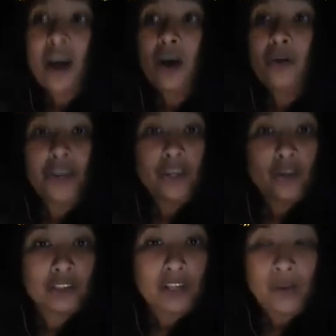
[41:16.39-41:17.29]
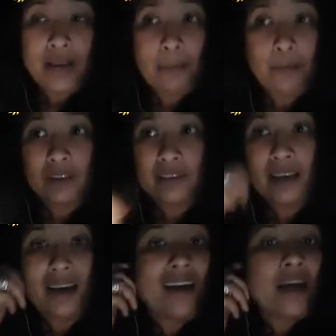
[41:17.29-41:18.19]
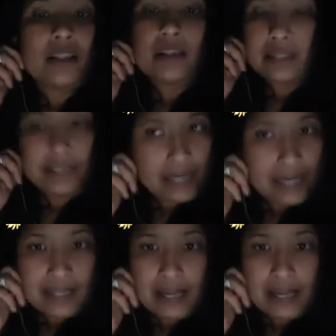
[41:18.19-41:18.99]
how huge our airports are. Nothing like that.